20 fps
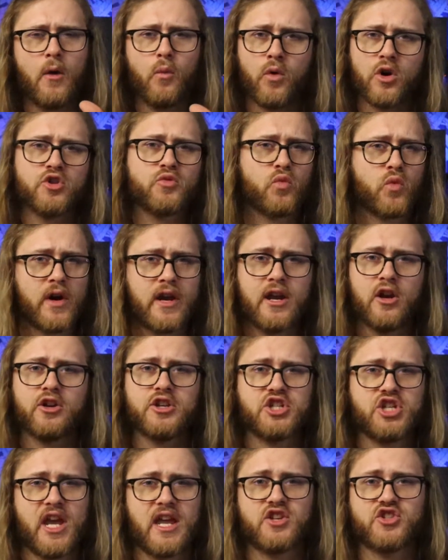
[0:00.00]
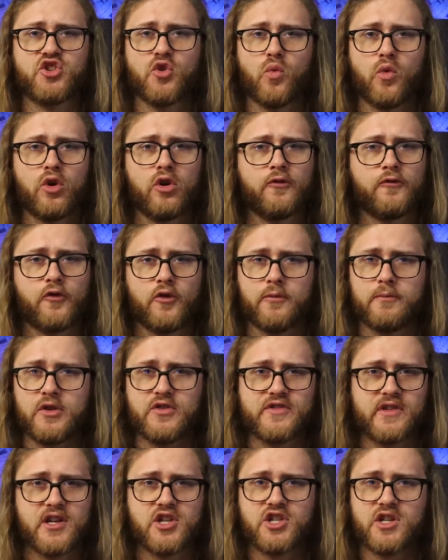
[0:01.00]
We're, we're here to change the world for
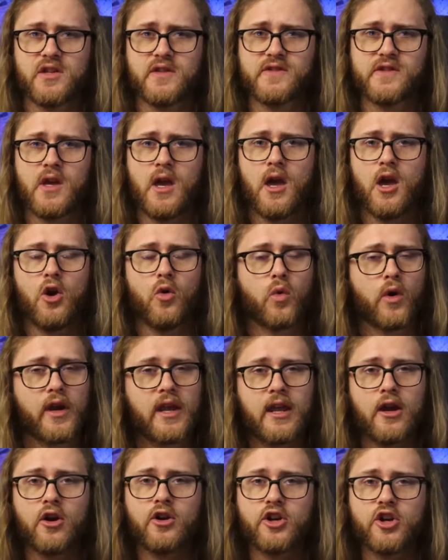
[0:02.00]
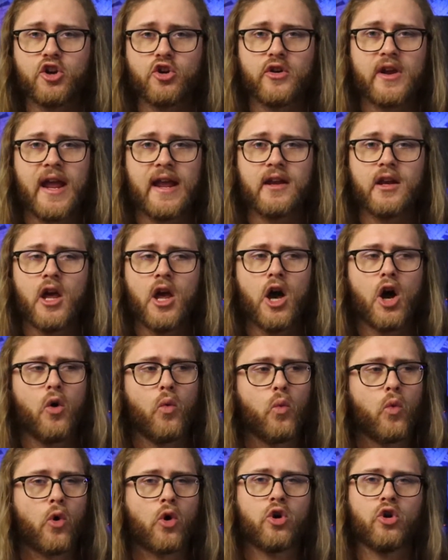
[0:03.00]
musicians. We're here to create a
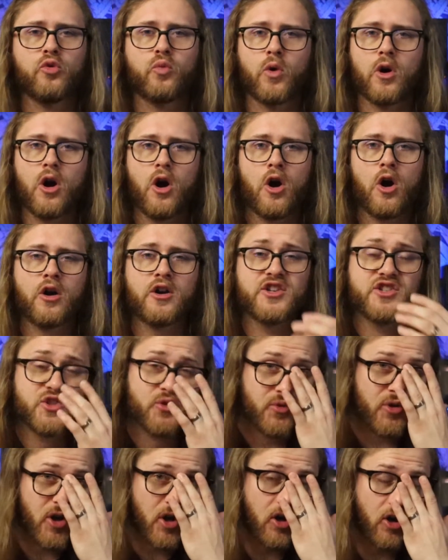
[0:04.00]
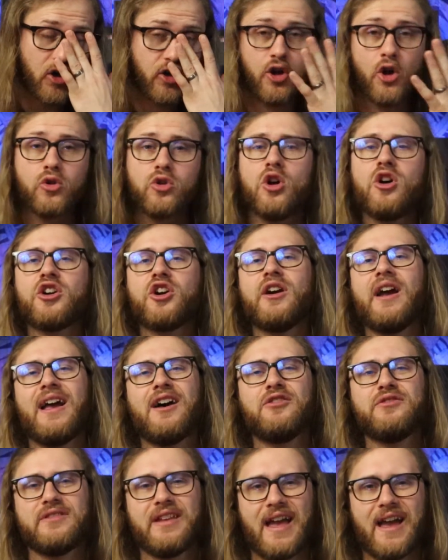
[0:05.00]
world where artists are, are no longer
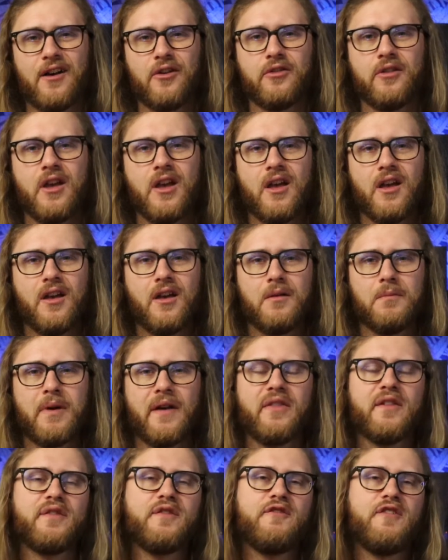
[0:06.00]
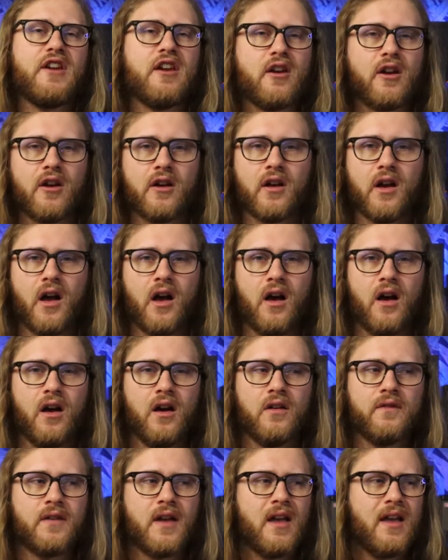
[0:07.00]
held down by the fear
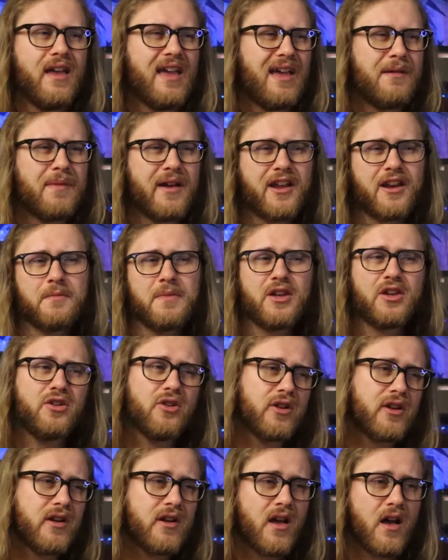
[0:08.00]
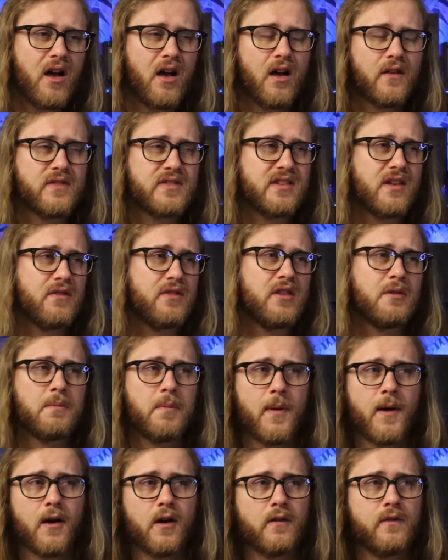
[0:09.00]
of, am I going to be good enough? Is everything
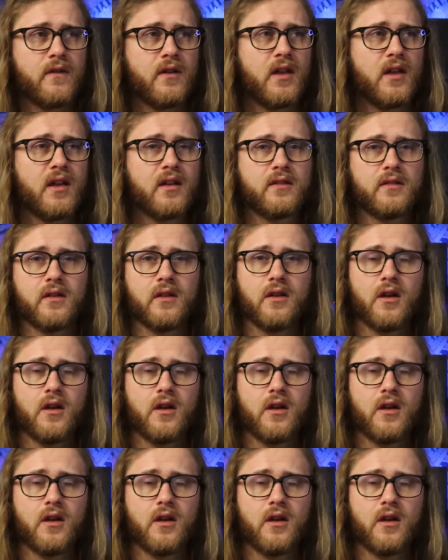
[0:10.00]
perfect?